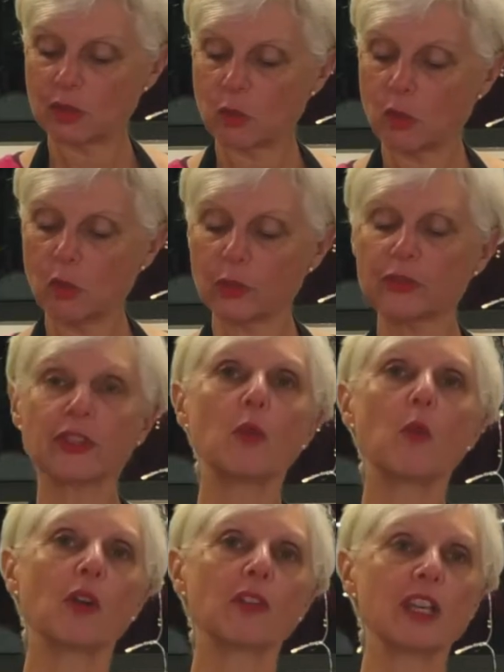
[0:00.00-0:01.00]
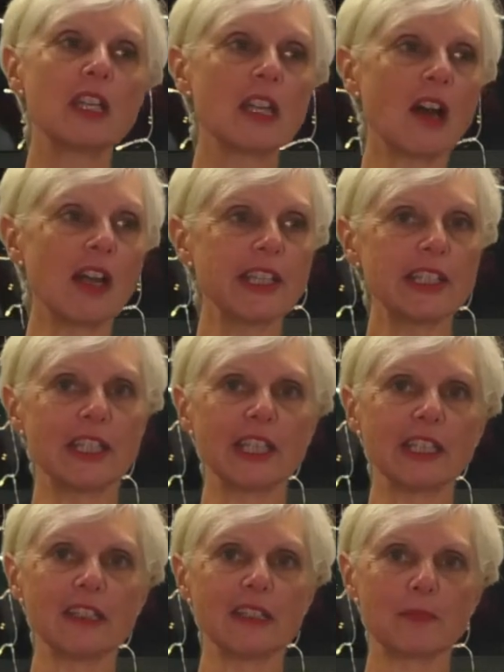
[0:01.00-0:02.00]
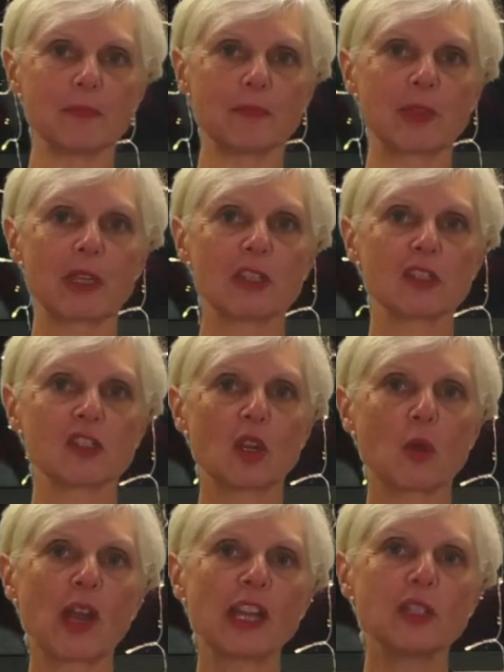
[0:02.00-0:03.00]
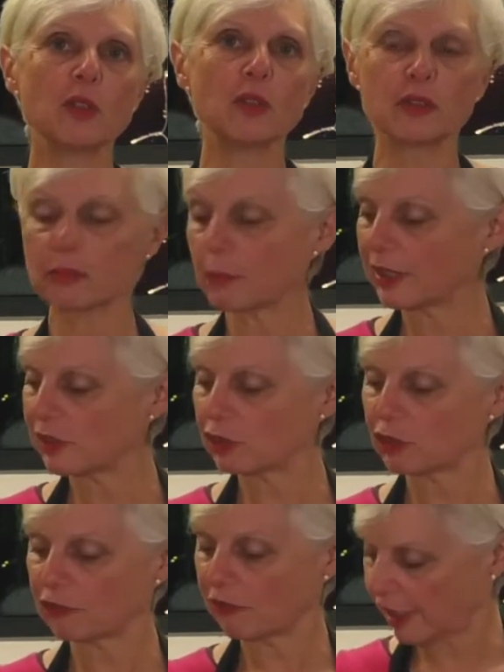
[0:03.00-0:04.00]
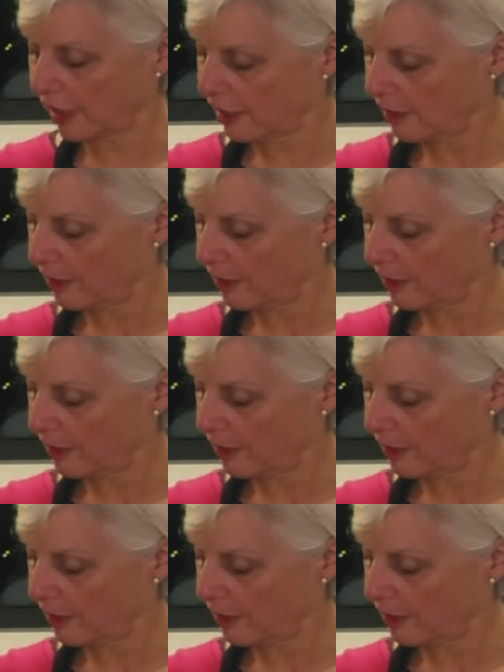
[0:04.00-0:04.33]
also want a lining, so I used my string.